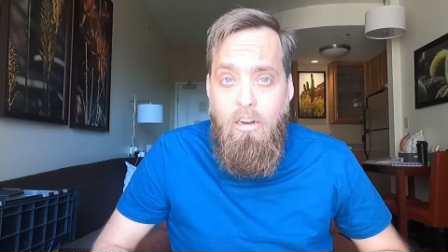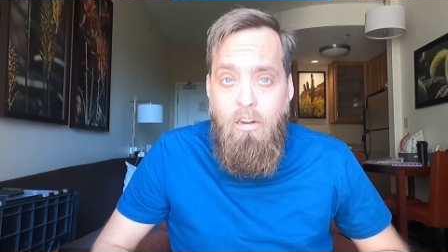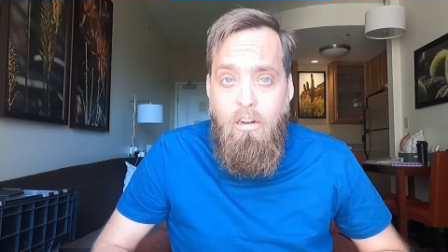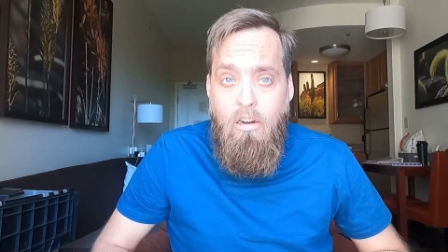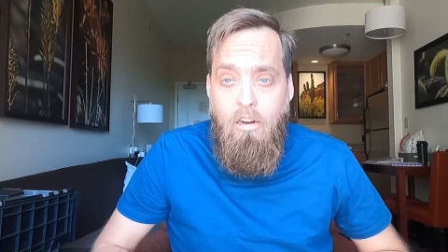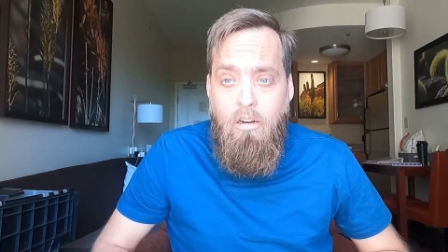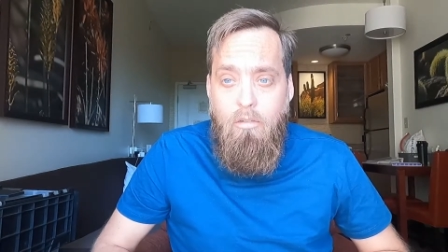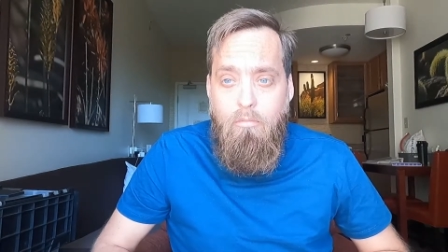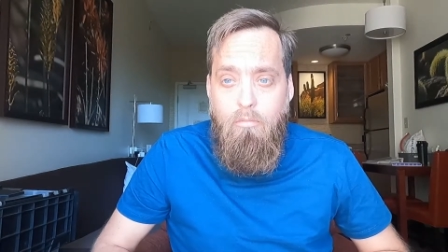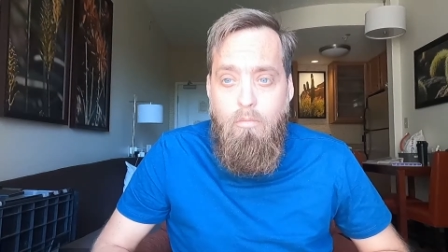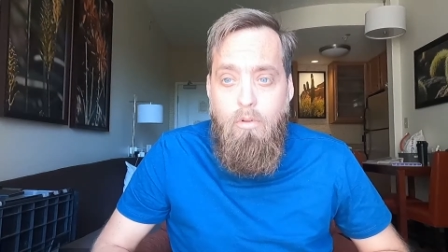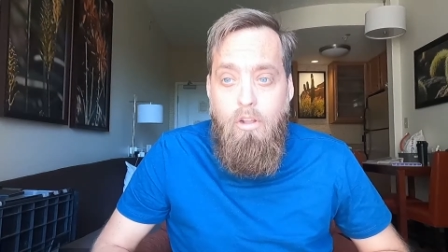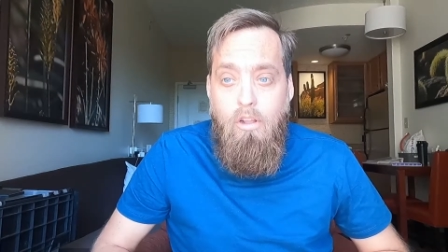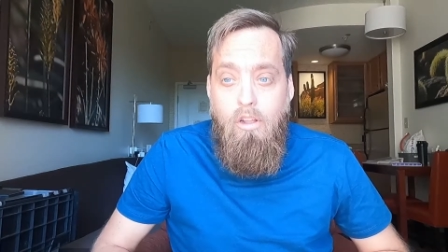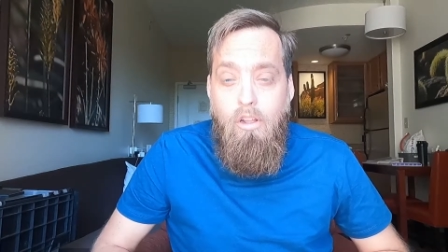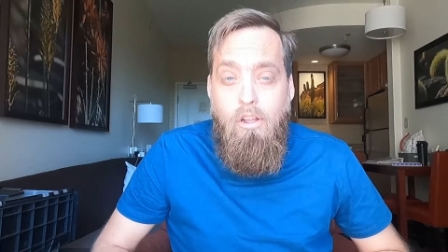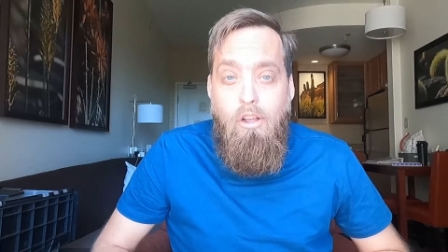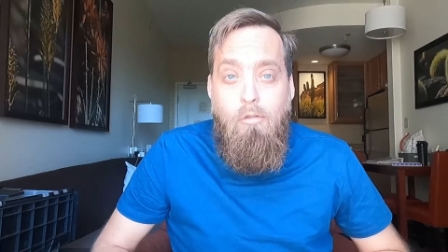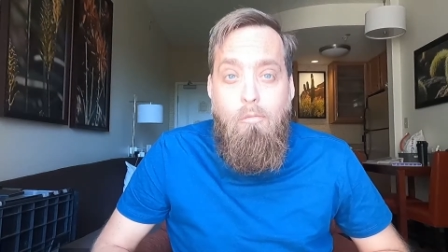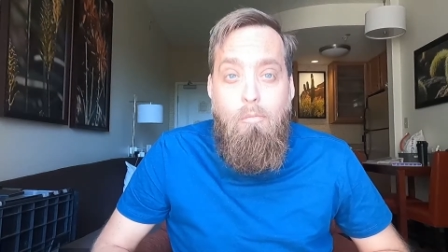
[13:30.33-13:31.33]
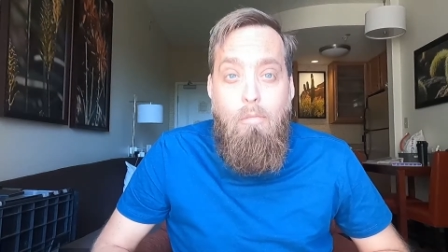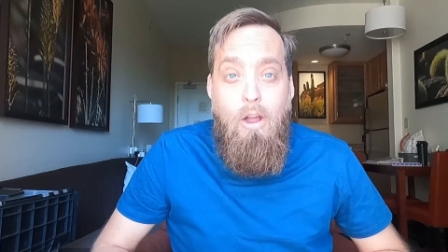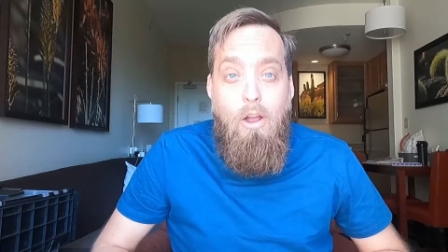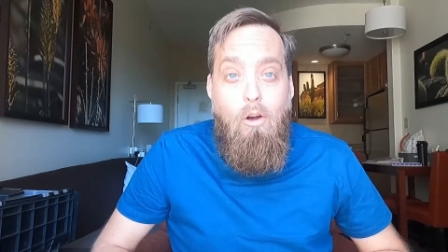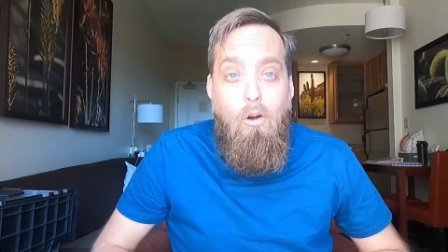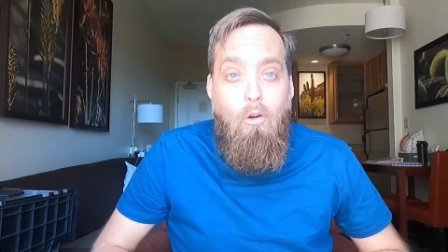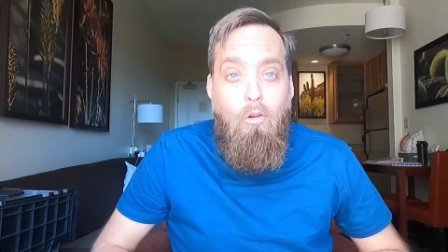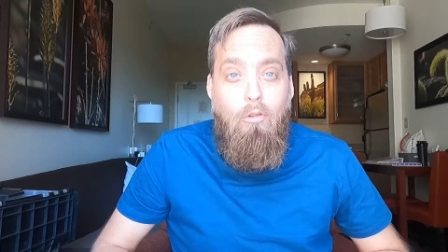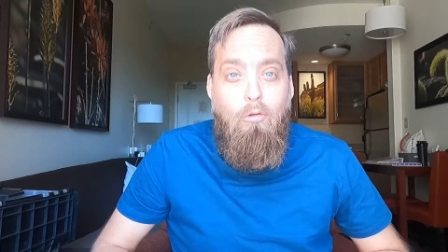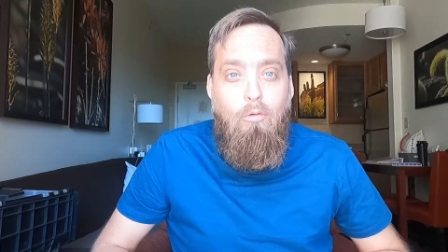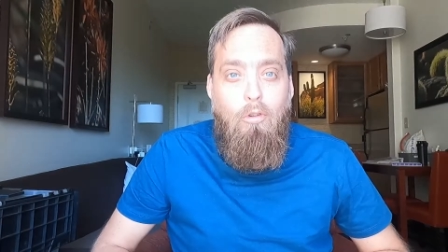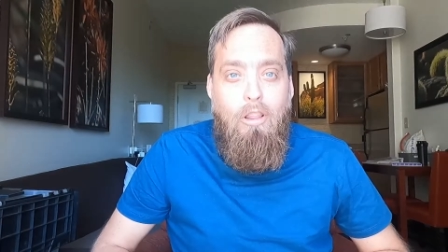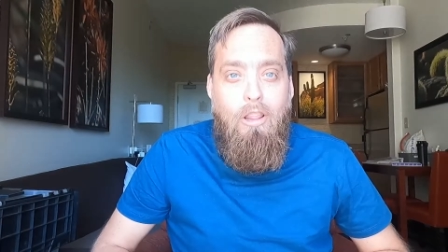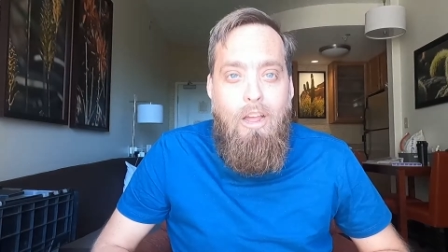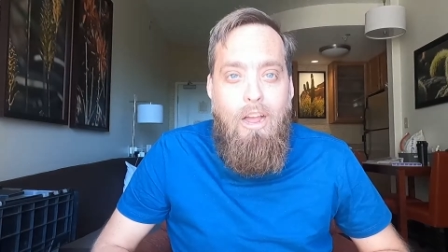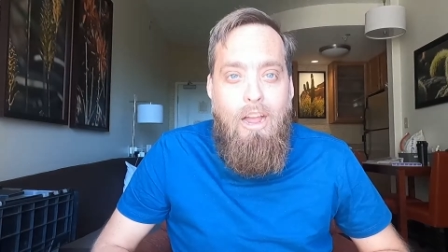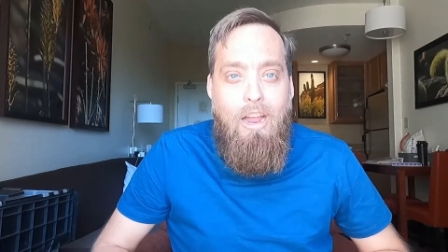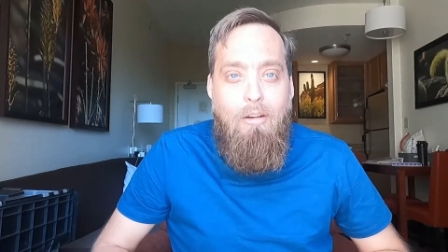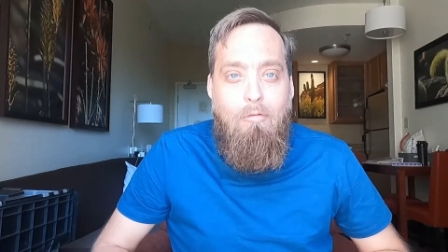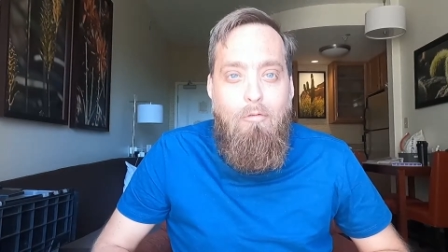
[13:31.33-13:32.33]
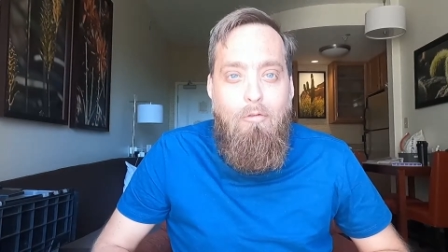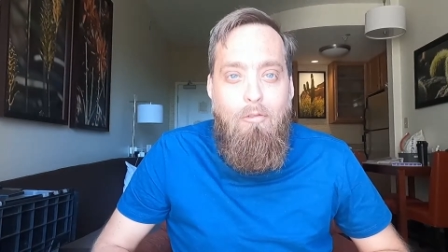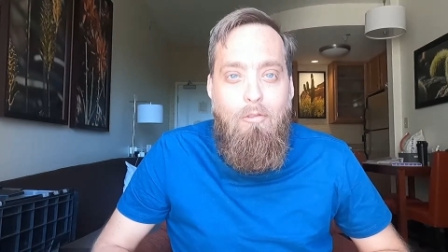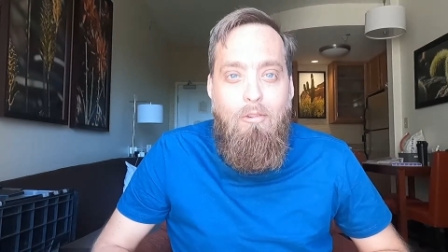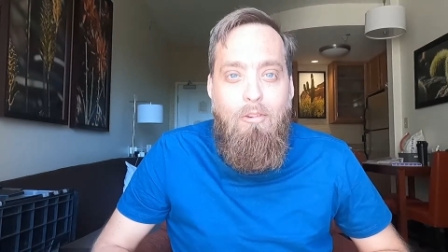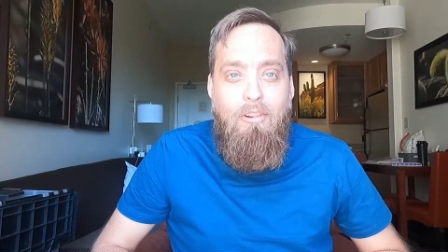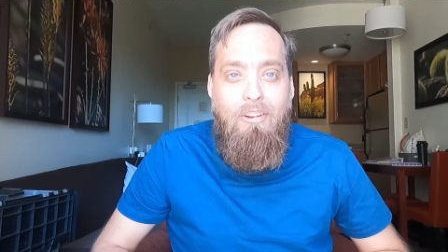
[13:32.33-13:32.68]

Um, my old reliable